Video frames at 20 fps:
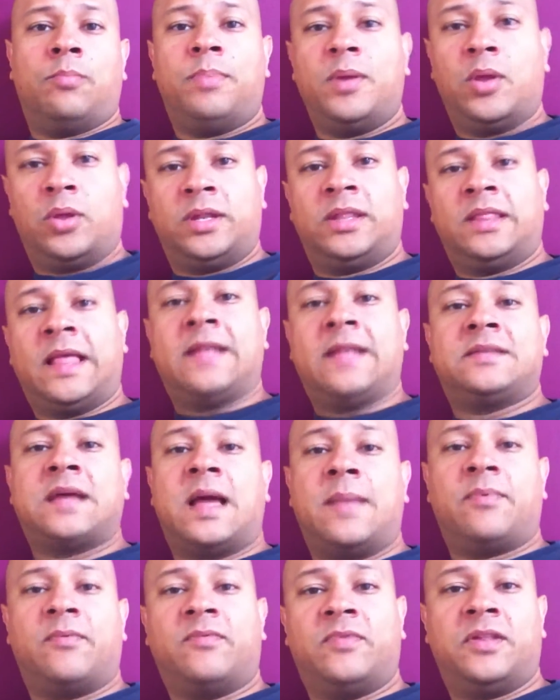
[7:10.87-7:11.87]
building
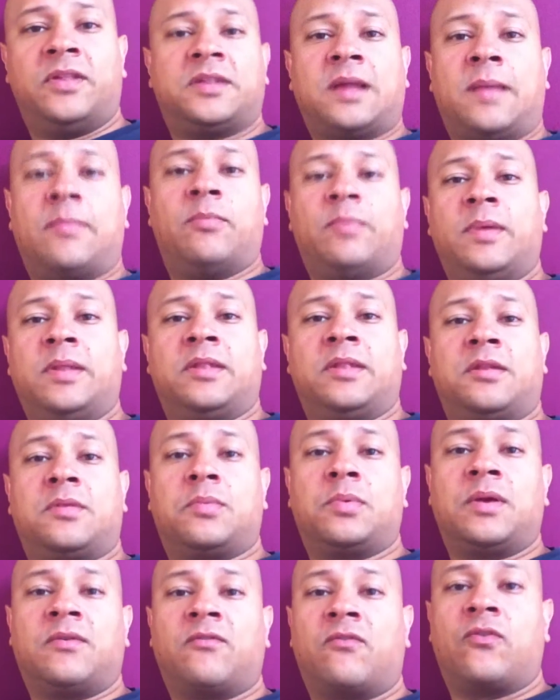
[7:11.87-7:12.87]
this type of business,
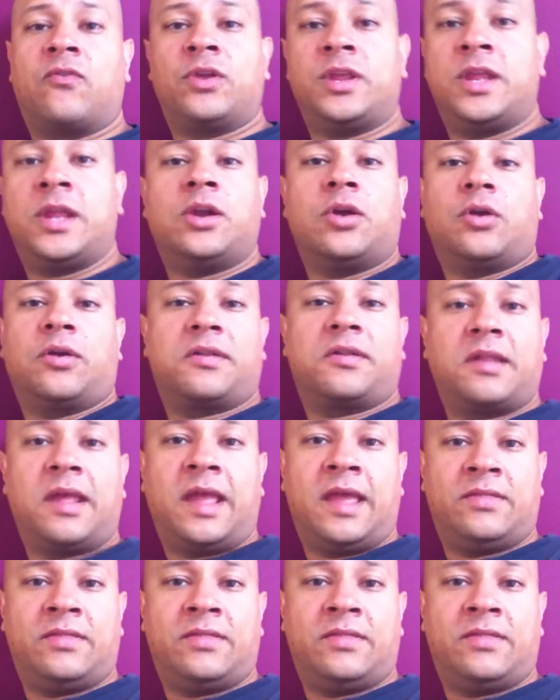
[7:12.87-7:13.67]
whatever, for years,